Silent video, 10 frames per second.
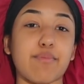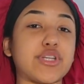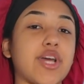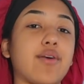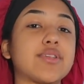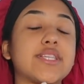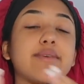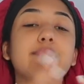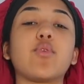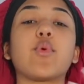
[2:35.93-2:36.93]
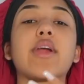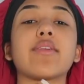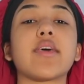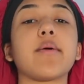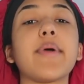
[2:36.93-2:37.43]
But y'all will see me wear
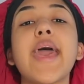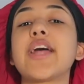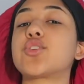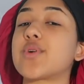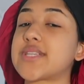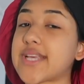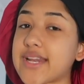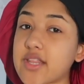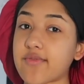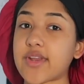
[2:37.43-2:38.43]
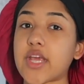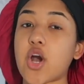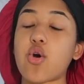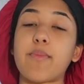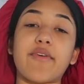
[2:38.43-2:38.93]
them towards the end of the
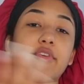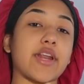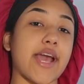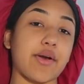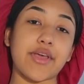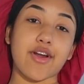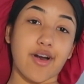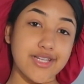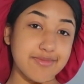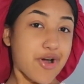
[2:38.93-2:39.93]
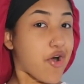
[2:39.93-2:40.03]
video. But for now, here are some